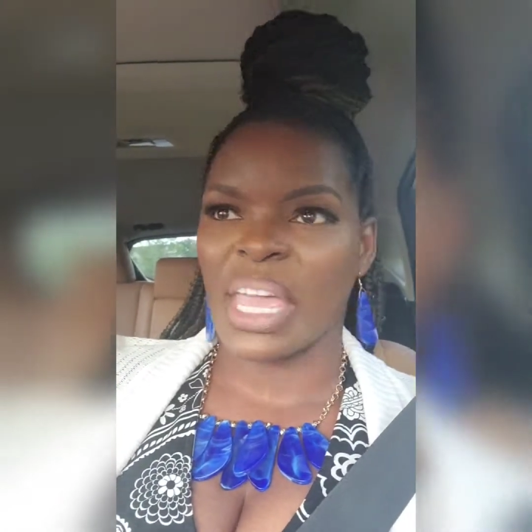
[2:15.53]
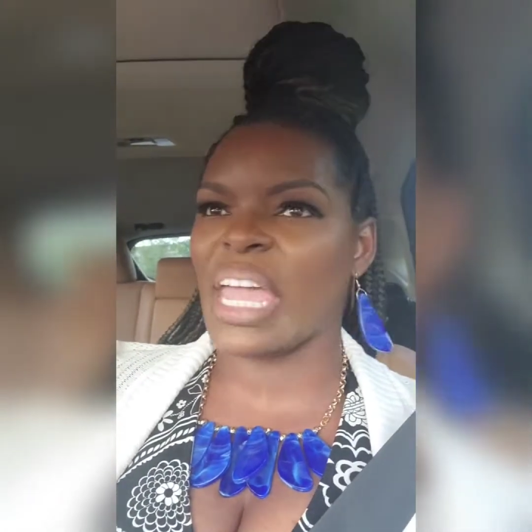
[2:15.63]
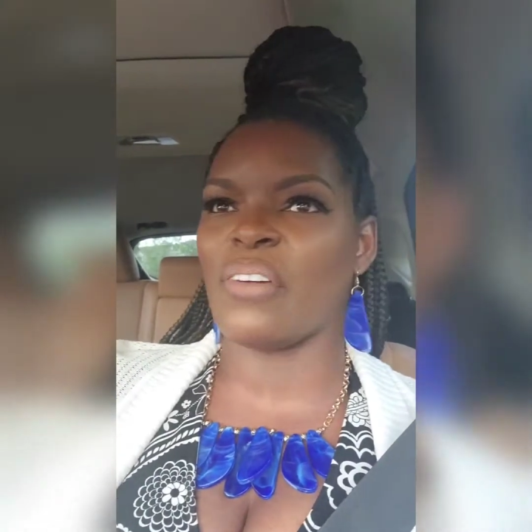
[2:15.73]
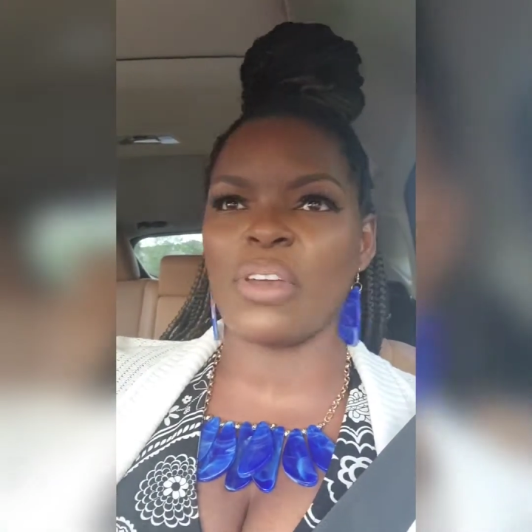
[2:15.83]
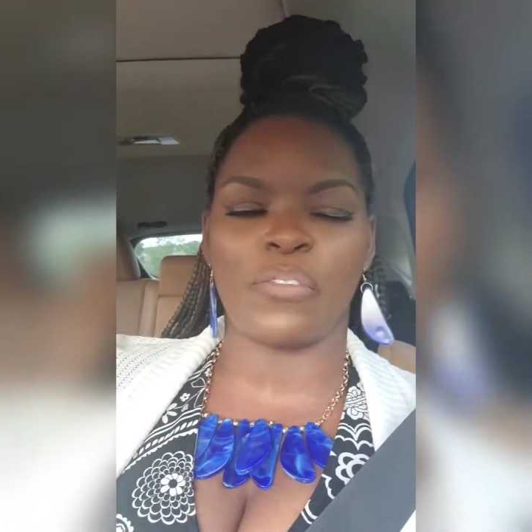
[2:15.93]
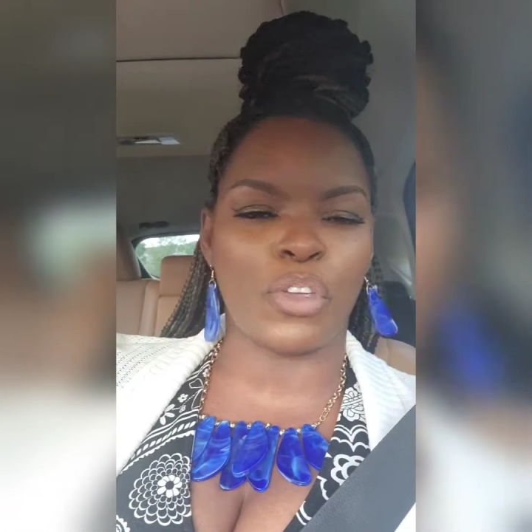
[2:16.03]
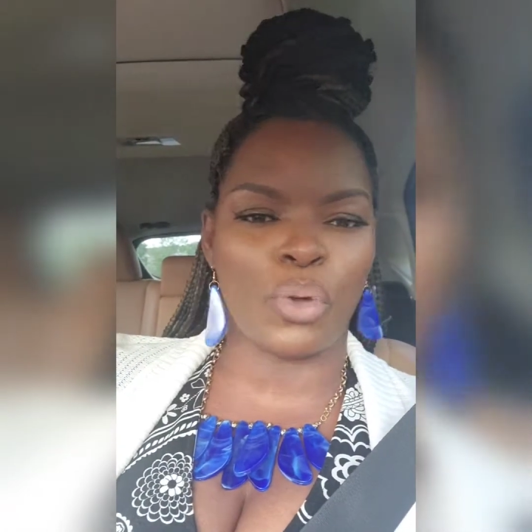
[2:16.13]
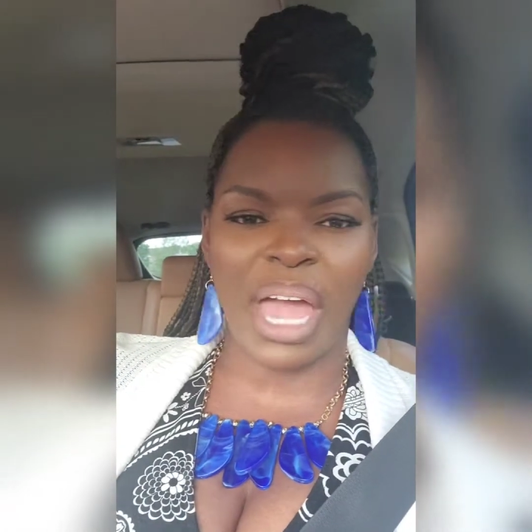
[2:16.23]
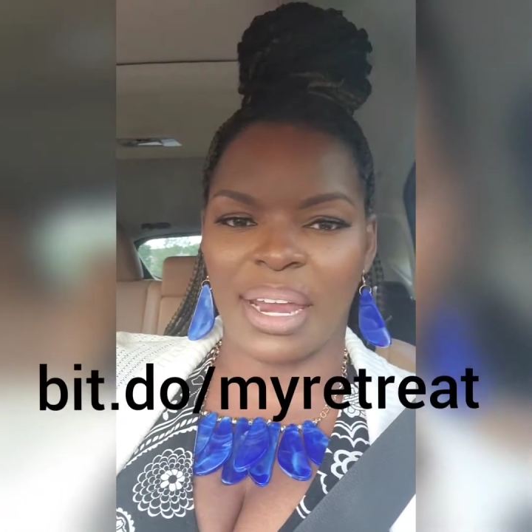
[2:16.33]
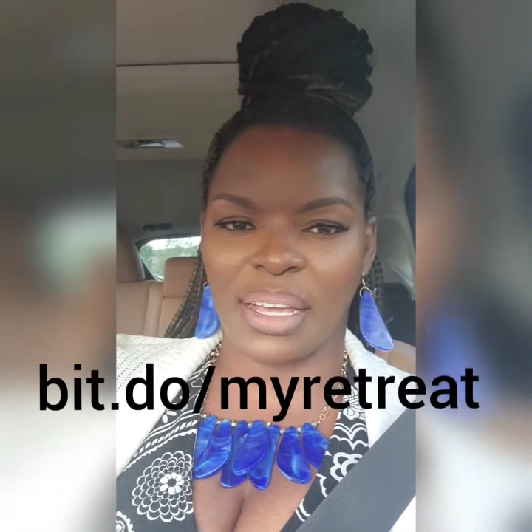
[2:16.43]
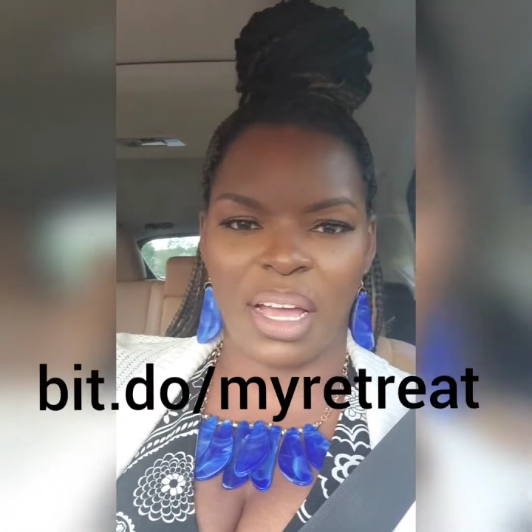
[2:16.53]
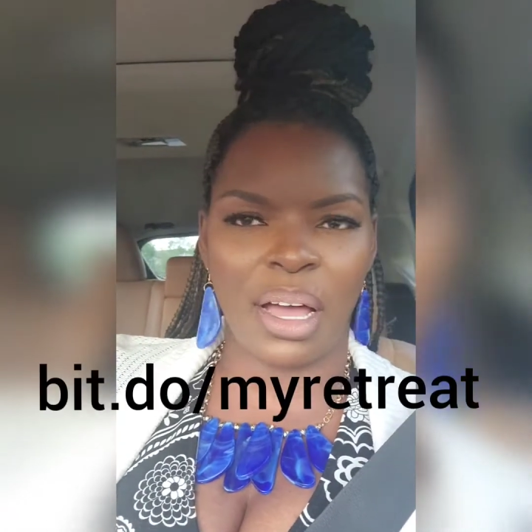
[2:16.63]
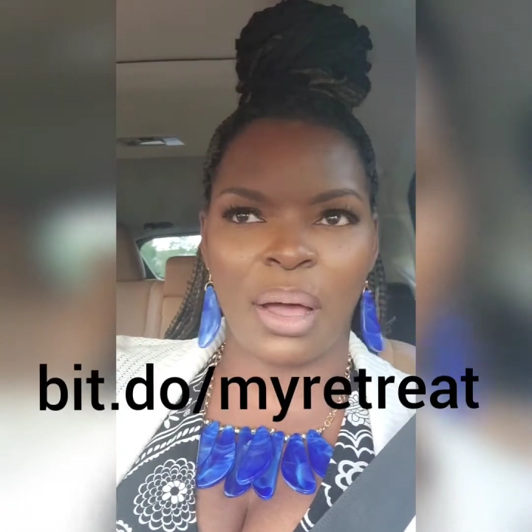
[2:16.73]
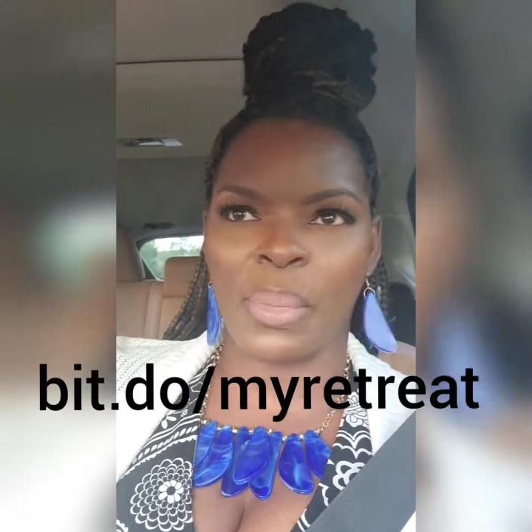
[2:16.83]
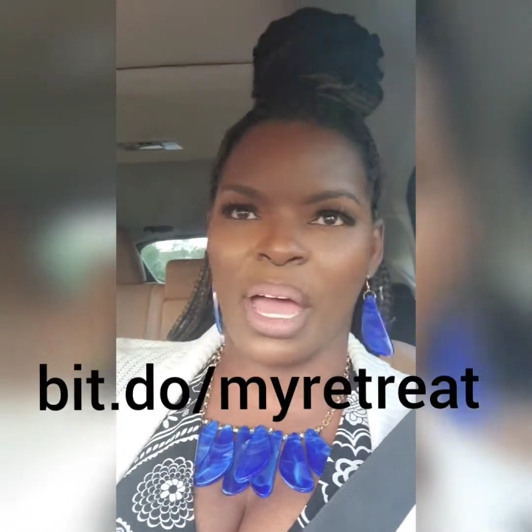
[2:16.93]
Even if you got to
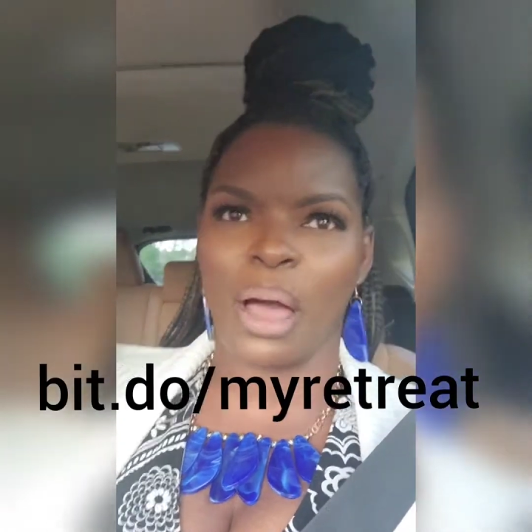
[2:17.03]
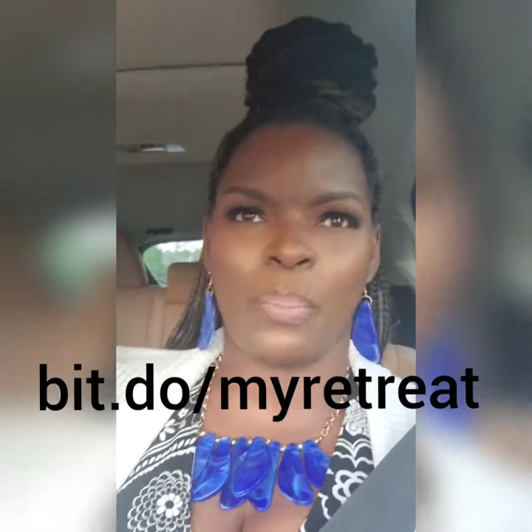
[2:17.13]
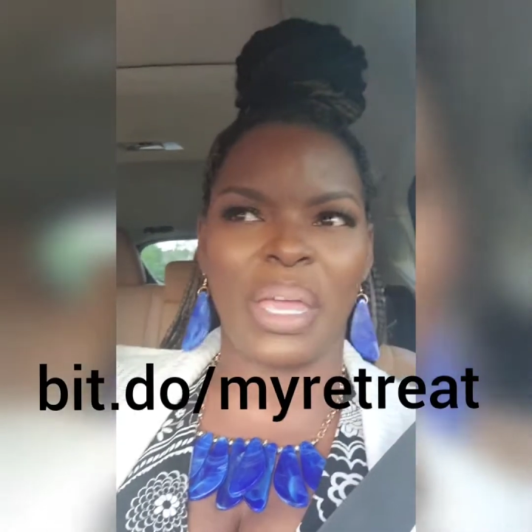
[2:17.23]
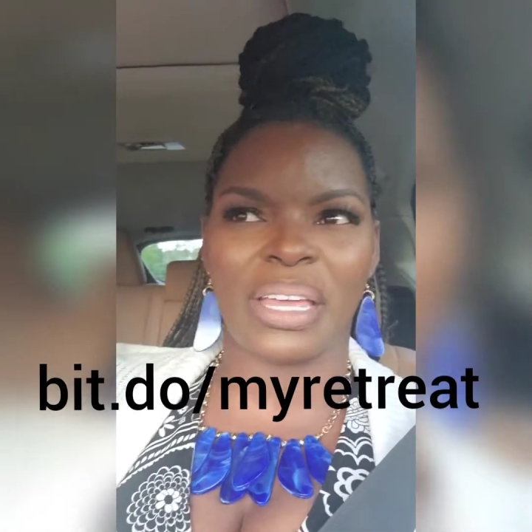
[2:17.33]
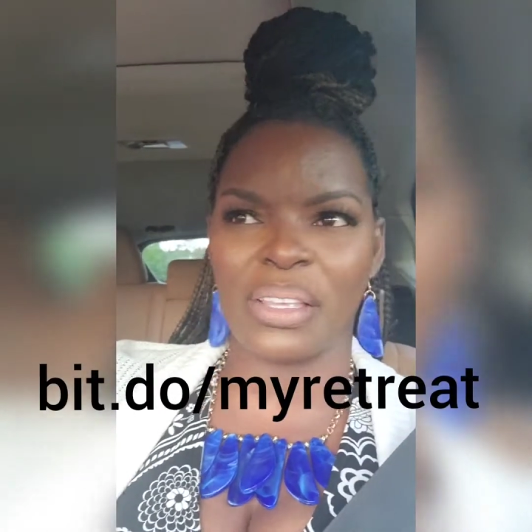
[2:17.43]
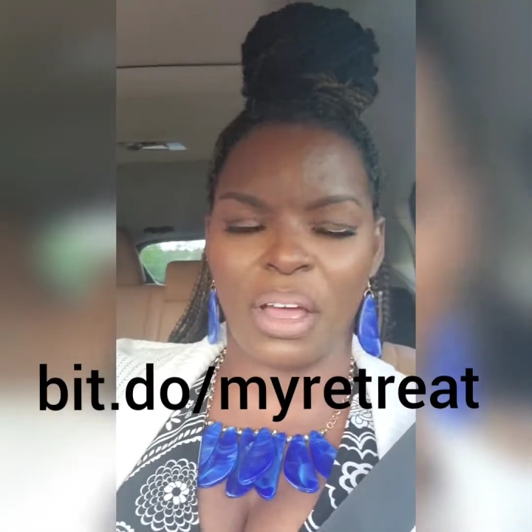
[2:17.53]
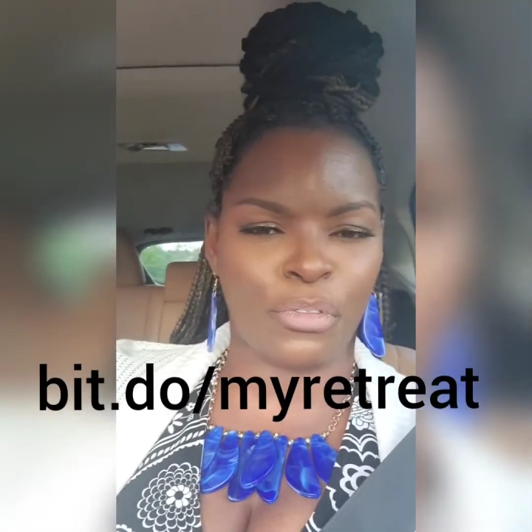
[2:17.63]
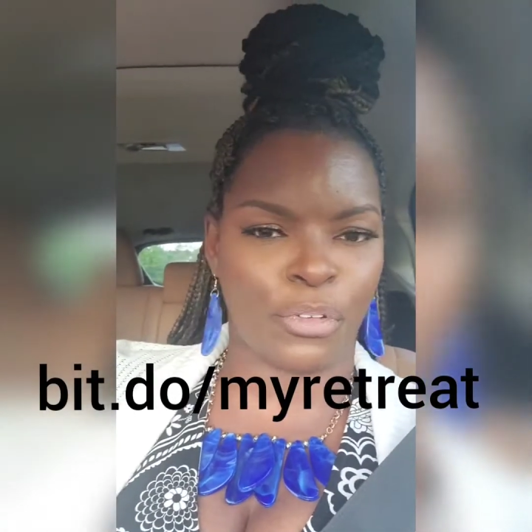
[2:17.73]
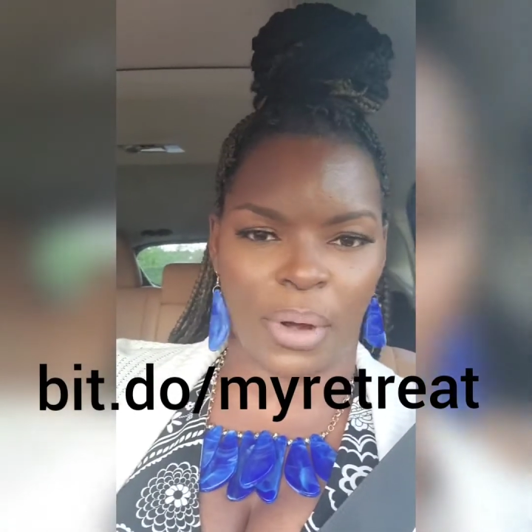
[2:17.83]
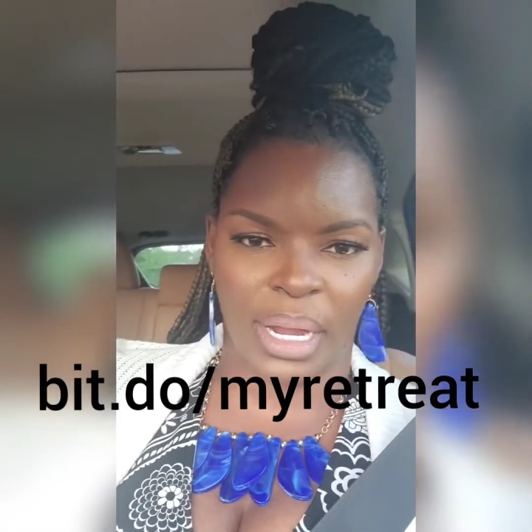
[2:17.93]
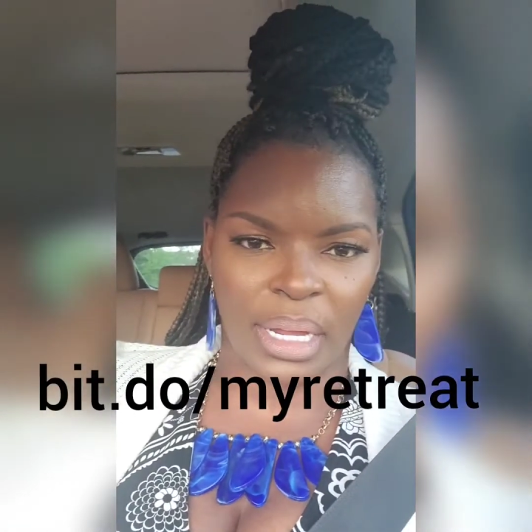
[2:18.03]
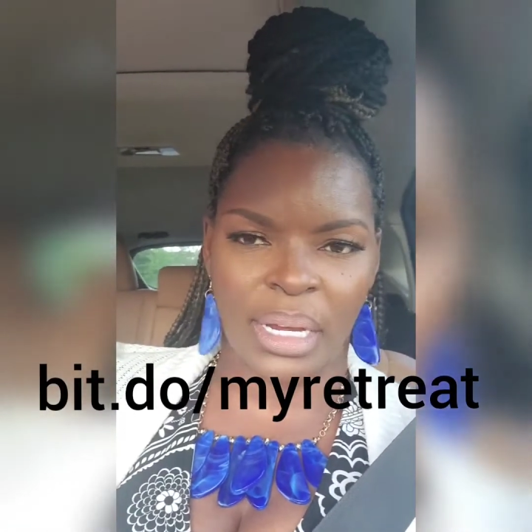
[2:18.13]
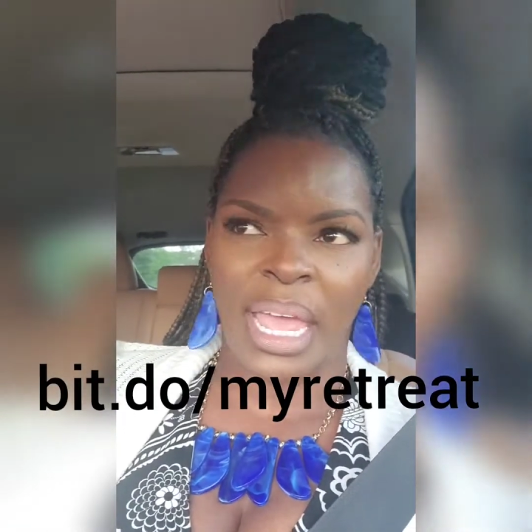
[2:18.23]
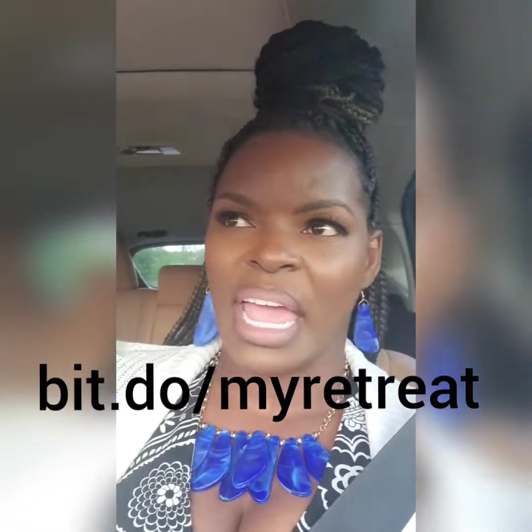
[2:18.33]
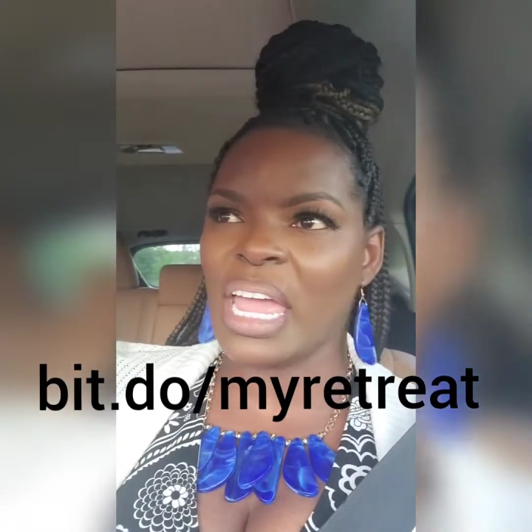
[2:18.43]
come a bit afraid,